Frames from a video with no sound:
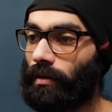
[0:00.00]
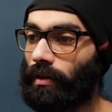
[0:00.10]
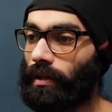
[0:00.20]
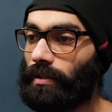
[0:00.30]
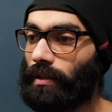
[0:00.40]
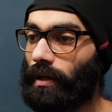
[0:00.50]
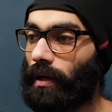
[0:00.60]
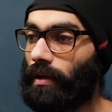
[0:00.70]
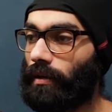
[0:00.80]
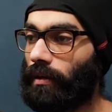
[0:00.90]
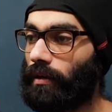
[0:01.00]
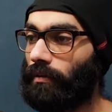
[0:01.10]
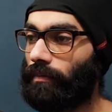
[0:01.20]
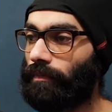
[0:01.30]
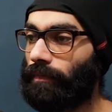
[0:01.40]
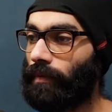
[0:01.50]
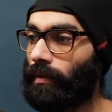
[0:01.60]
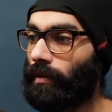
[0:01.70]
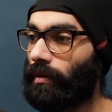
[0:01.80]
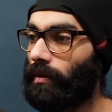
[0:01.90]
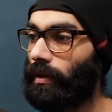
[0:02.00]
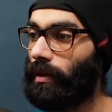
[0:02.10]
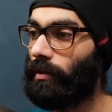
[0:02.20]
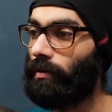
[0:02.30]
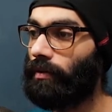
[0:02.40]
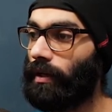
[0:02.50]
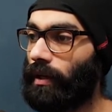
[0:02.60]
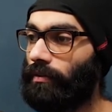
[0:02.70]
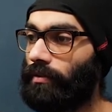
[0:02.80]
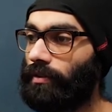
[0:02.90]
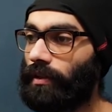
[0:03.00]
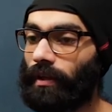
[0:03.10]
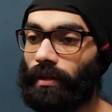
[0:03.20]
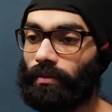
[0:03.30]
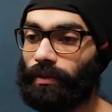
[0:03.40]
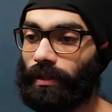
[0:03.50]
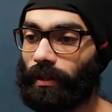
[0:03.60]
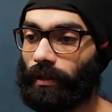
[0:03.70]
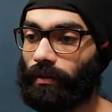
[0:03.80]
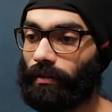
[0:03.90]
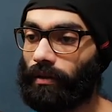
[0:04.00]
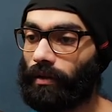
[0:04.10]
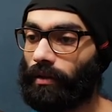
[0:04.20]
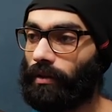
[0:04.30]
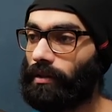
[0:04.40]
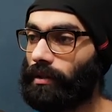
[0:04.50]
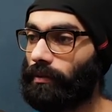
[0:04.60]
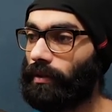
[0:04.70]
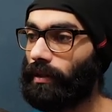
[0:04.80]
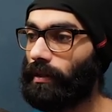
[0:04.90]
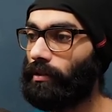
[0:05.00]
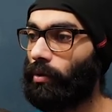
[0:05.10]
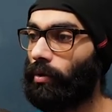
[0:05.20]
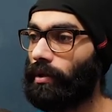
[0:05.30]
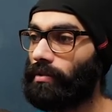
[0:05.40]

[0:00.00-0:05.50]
Let's say I add a color, and now I want to have a different color behind, so I'm going to take the orange